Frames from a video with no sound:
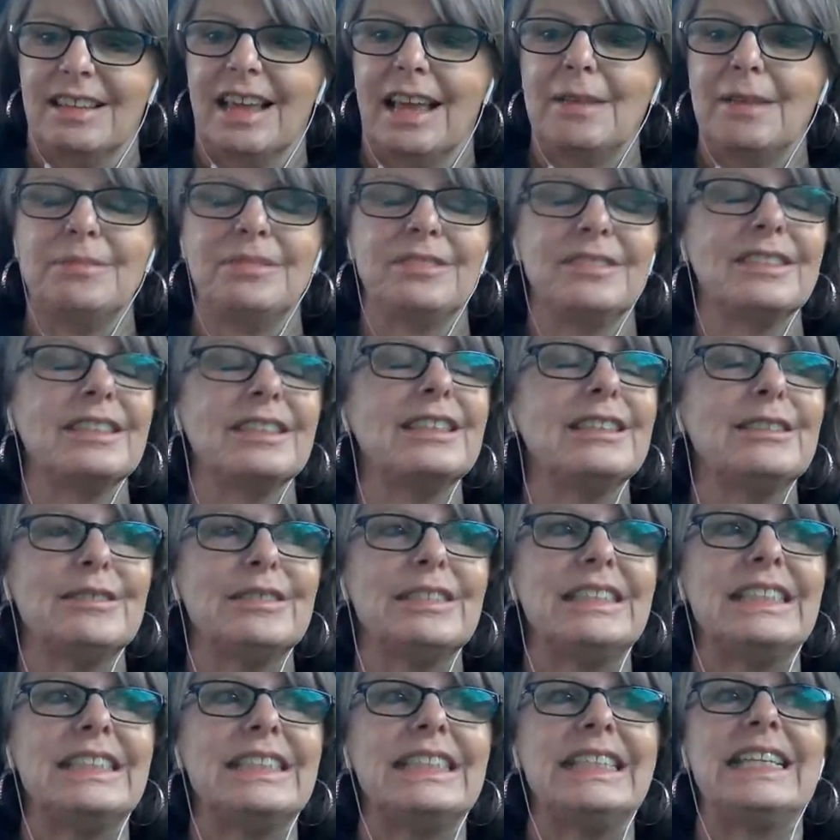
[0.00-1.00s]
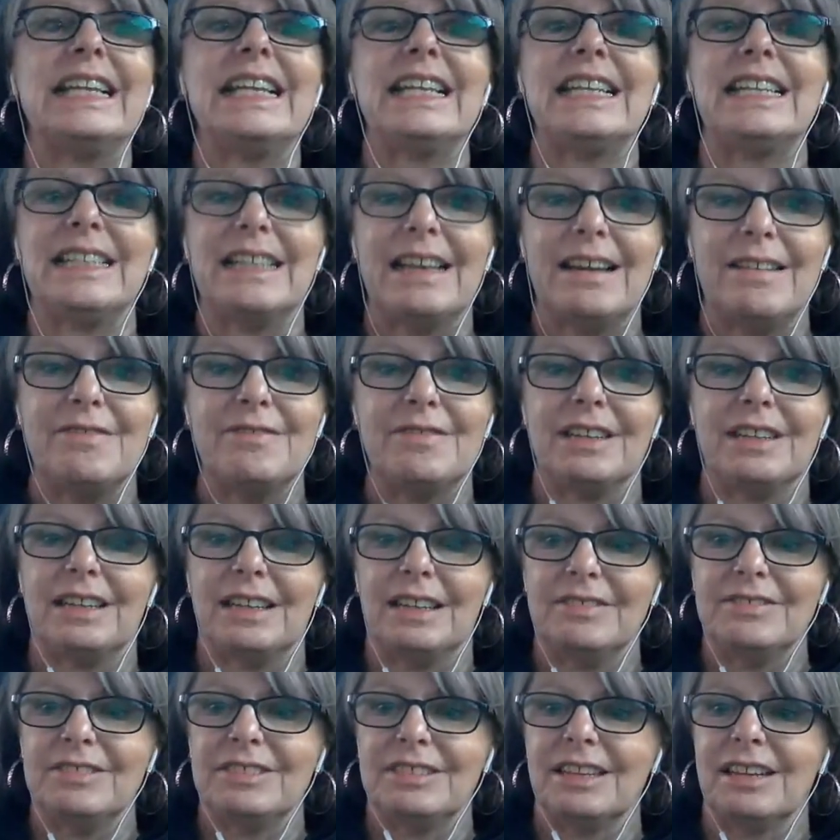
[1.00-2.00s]
Absolutely love the
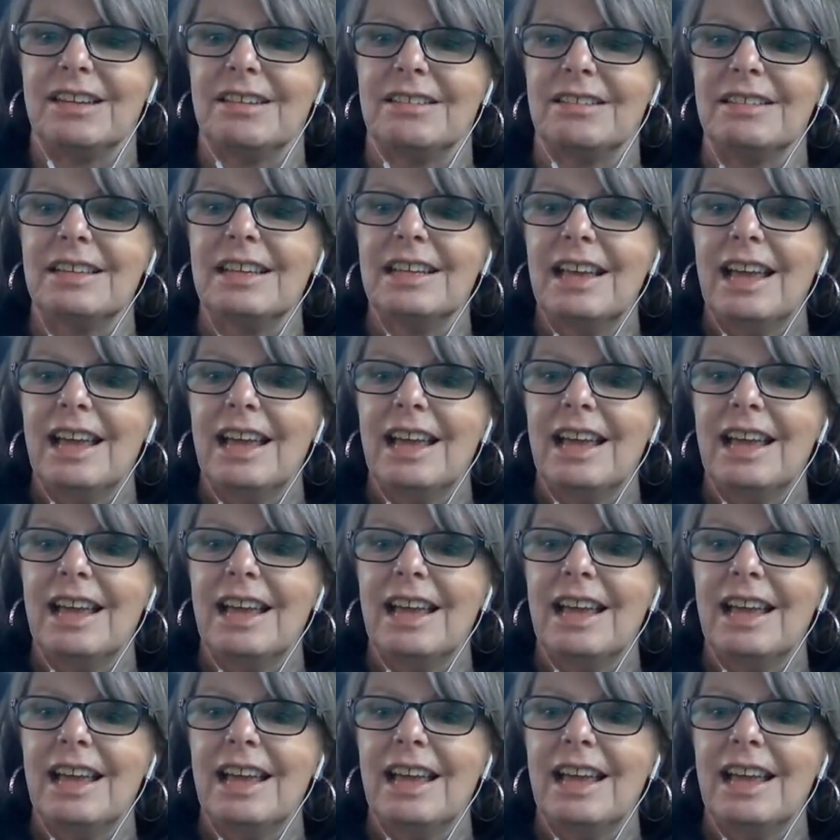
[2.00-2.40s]
lifestyle.